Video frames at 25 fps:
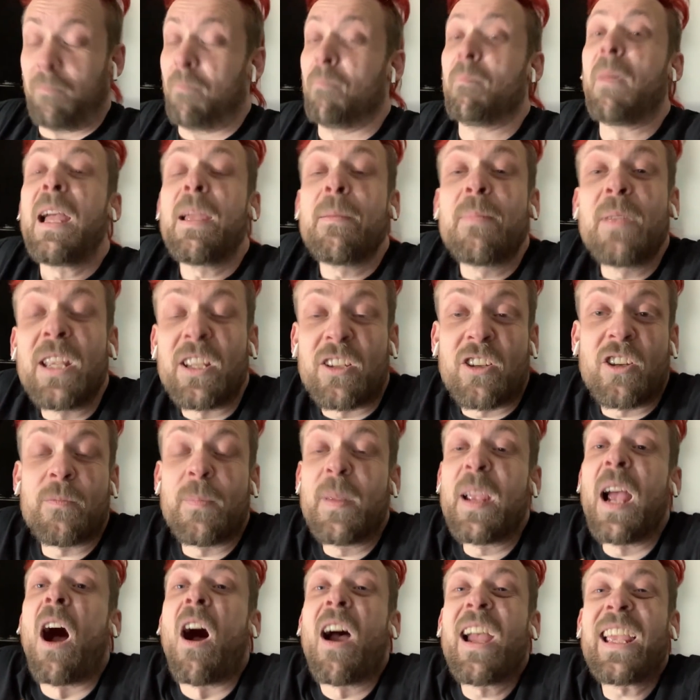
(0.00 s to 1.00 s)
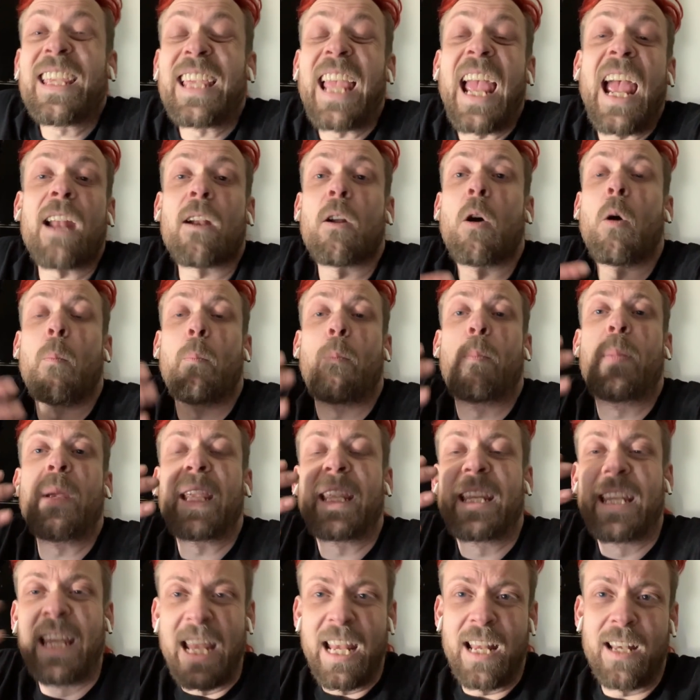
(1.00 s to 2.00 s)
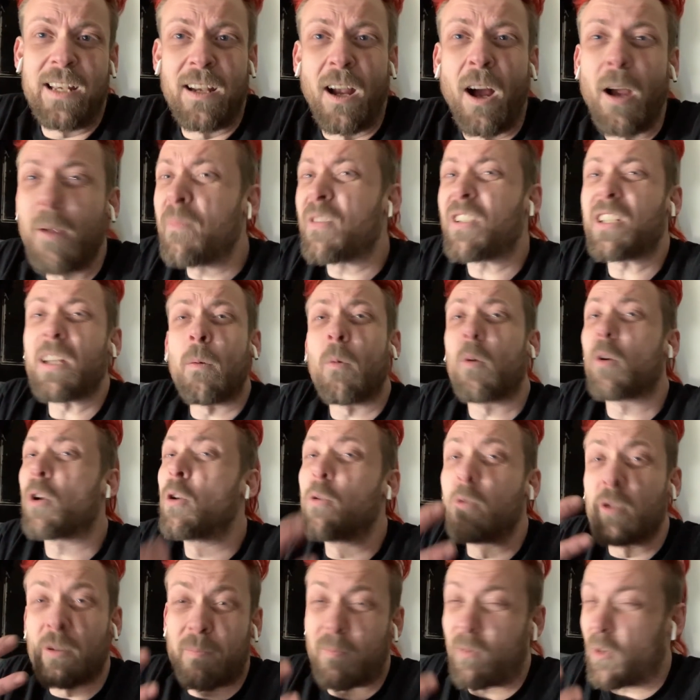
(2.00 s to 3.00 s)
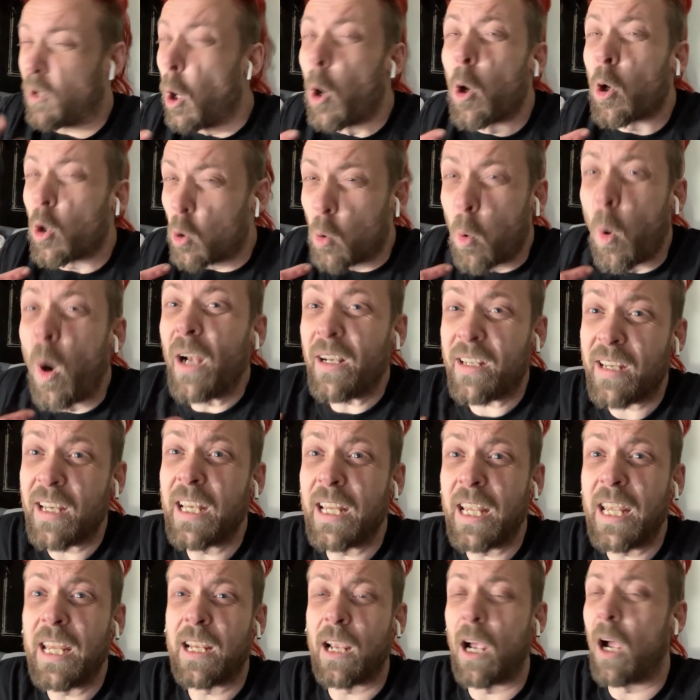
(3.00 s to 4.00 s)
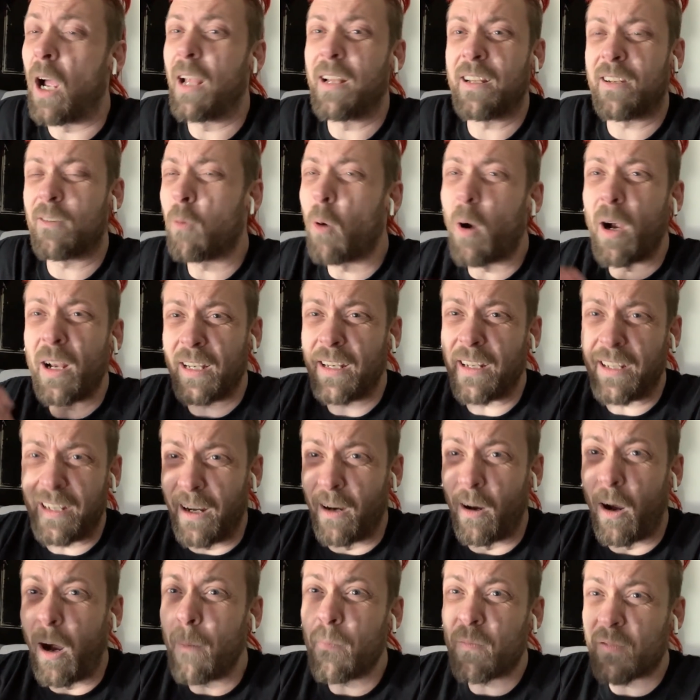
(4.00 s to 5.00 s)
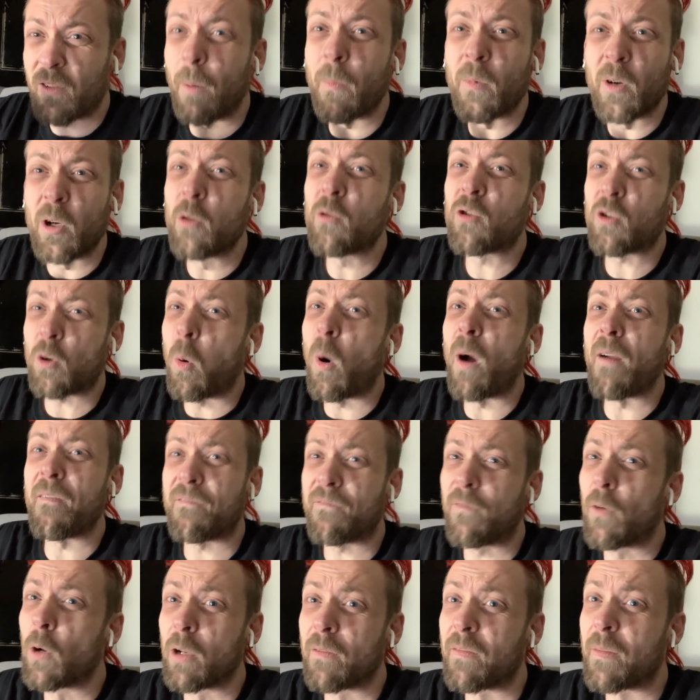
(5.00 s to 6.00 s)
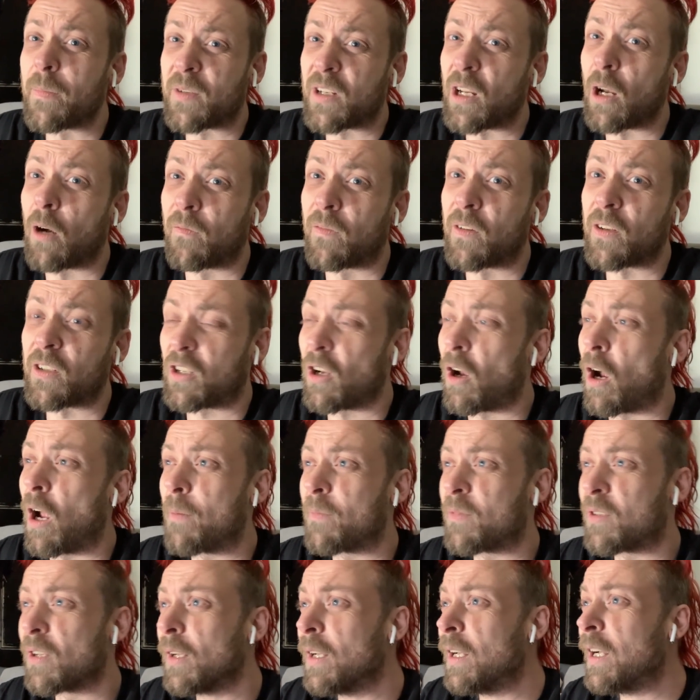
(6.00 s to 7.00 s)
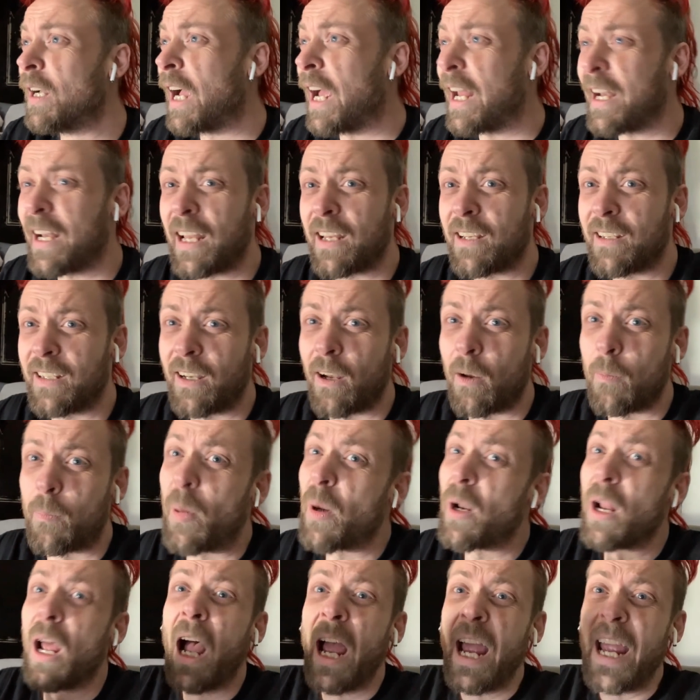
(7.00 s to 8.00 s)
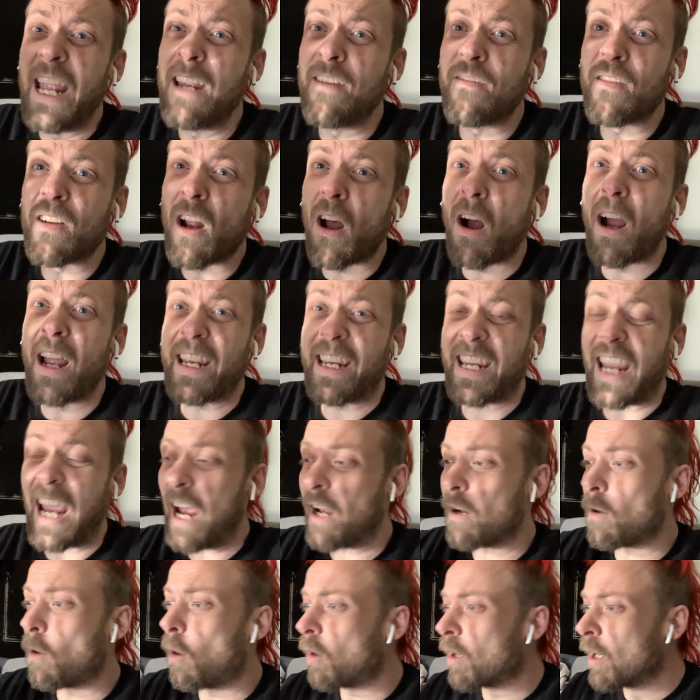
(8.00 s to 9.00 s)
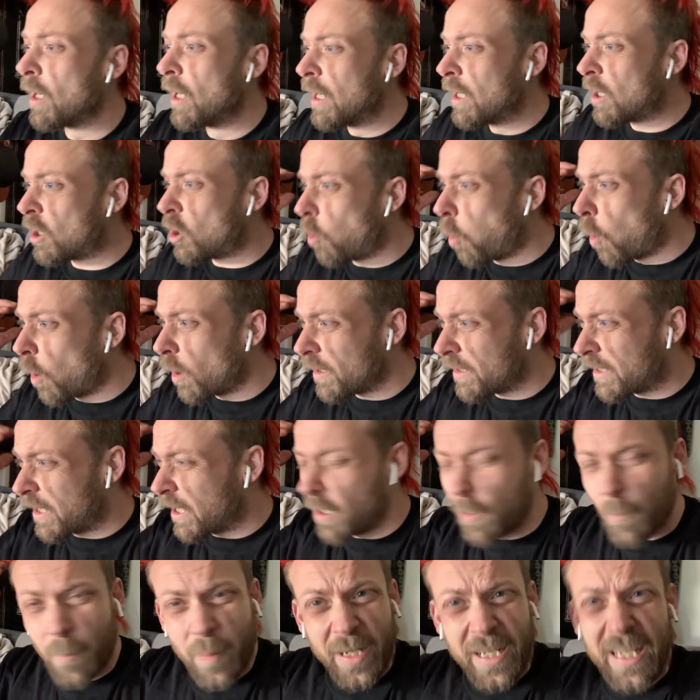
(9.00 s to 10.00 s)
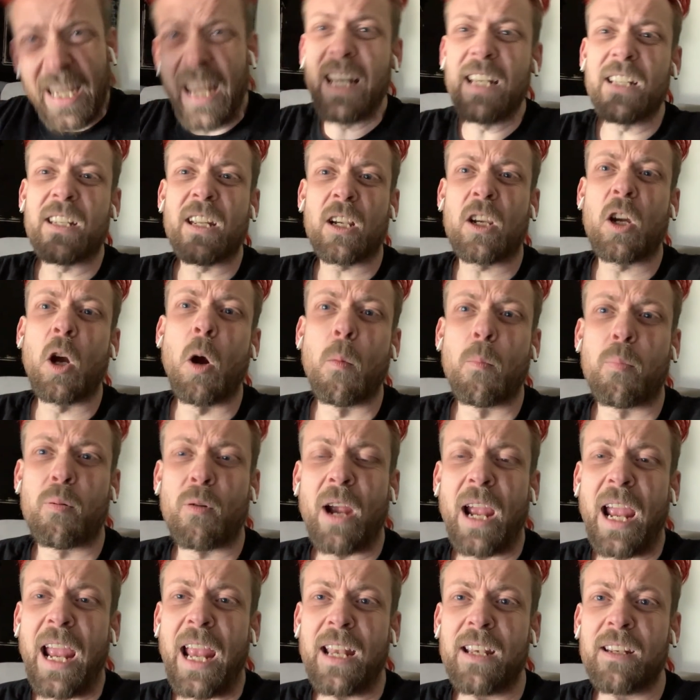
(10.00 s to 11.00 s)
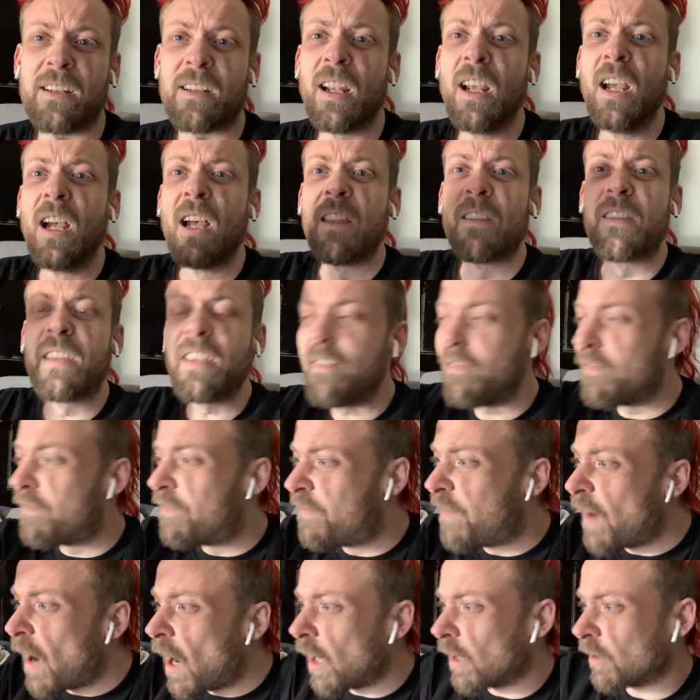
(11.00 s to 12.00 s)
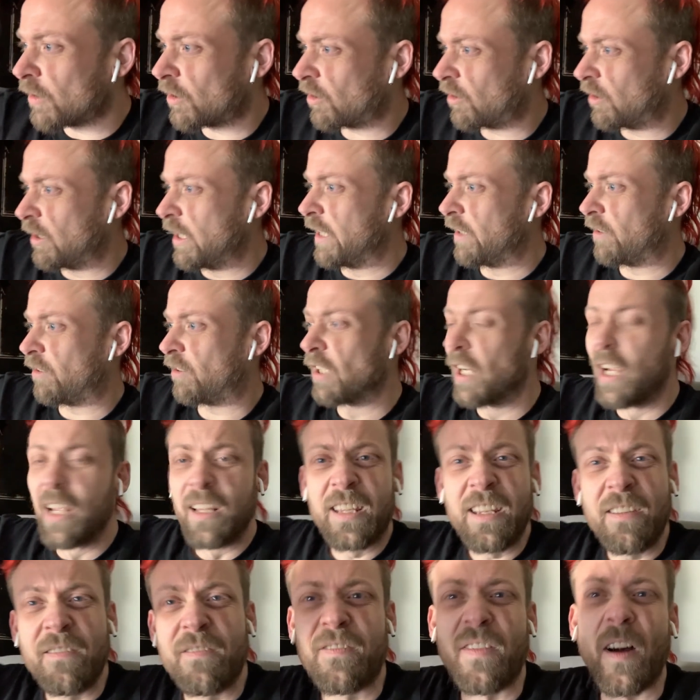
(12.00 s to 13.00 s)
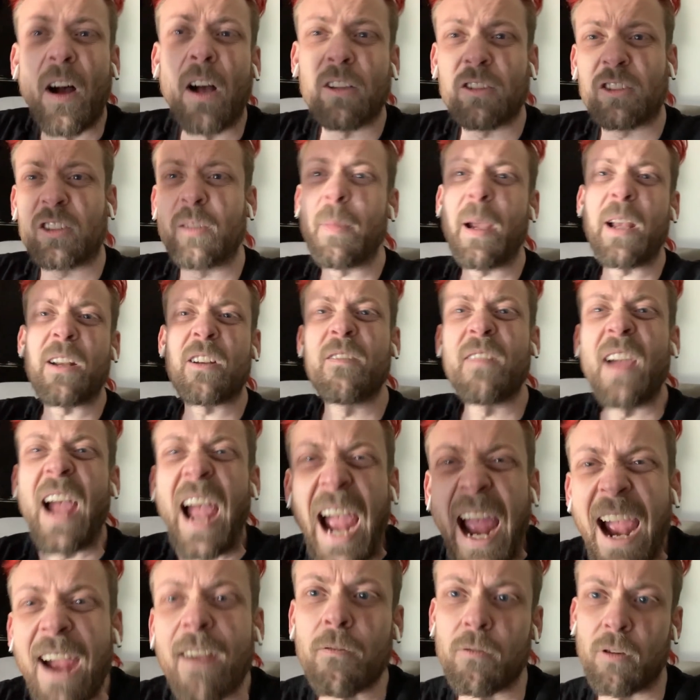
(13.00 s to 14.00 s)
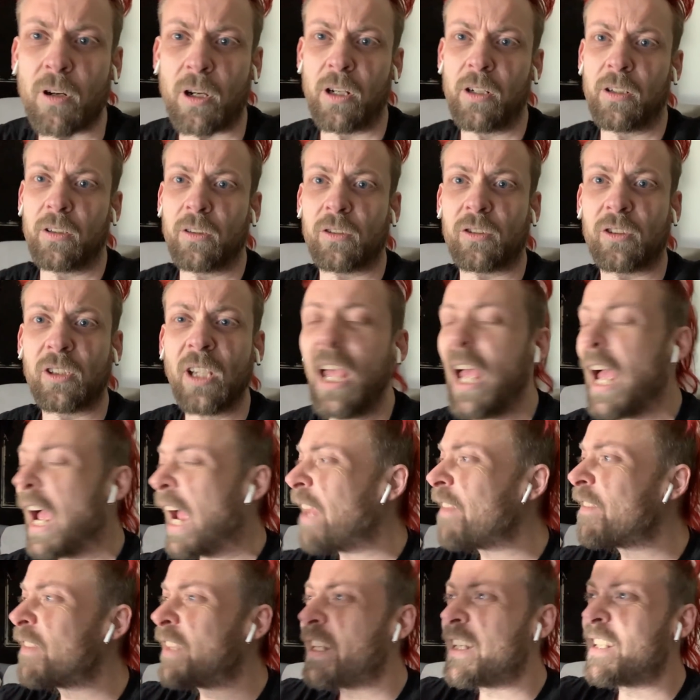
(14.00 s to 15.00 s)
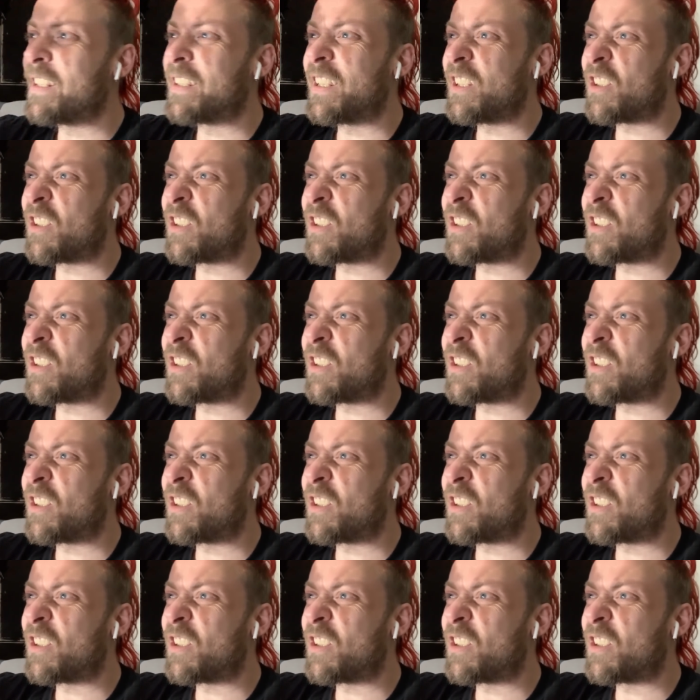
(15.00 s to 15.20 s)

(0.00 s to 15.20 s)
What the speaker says: Maybe it's just me, I cannot begin. I'm someone who's got quite an ego, I'm someone who's quite full of himself at times, and, you know, but even I cannot begin to comprehend the vastness, the vast amount of arrogance, and the